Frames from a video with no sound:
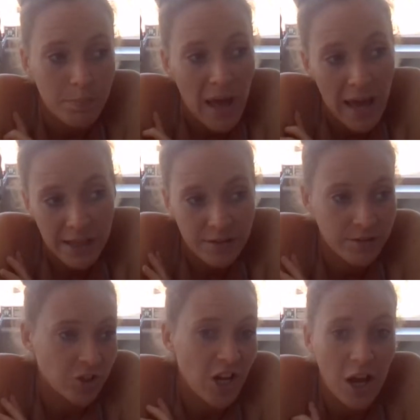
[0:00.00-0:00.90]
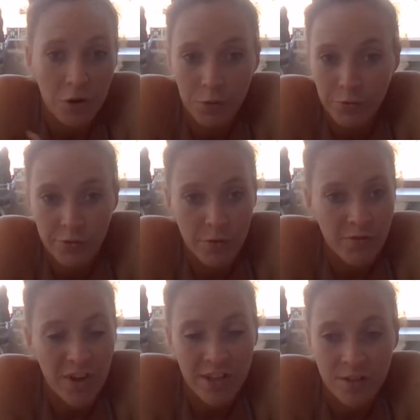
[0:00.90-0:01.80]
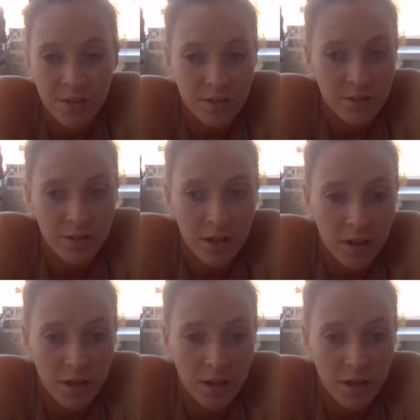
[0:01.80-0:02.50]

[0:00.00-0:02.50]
pegs, shelves for fins.